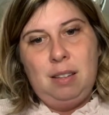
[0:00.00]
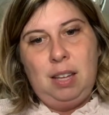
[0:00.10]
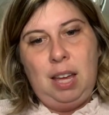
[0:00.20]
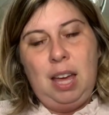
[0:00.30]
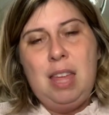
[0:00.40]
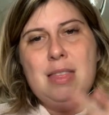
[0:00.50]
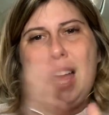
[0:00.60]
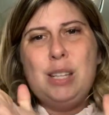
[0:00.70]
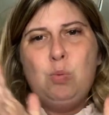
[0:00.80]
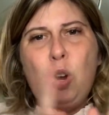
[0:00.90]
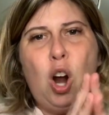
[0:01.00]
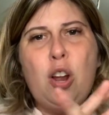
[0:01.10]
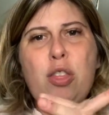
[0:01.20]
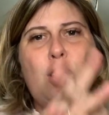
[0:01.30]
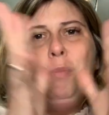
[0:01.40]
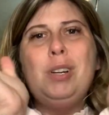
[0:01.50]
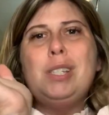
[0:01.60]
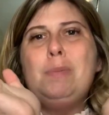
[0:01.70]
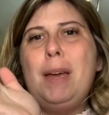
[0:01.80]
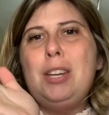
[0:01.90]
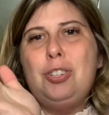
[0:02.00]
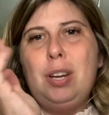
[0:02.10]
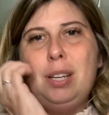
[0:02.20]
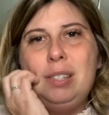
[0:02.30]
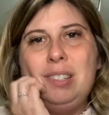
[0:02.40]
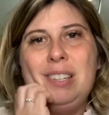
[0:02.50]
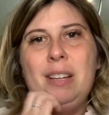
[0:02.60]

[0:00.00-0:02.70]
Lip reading: Okay, that's what our thermal expansion is.